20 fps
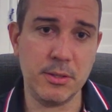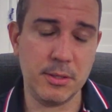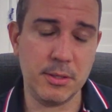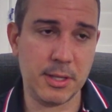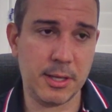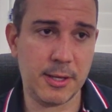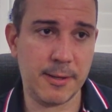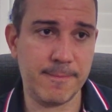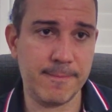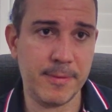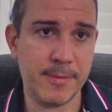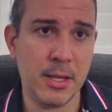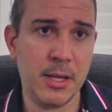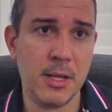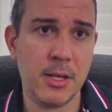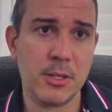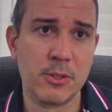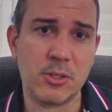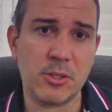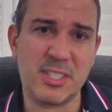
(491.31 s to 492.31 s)
sort
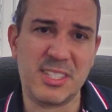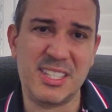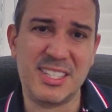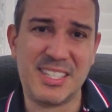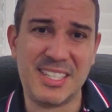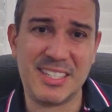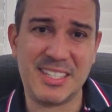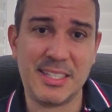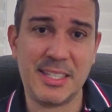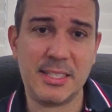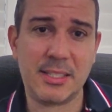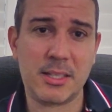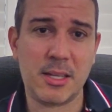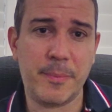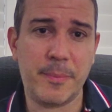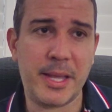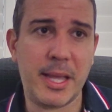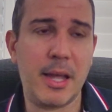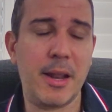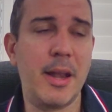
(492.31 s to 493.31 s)
of statistics
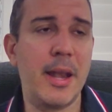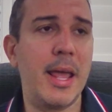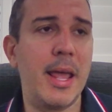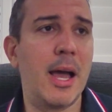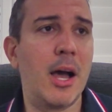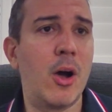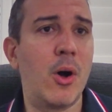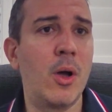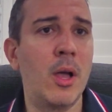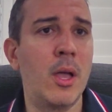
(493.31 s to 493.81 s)
coming out now.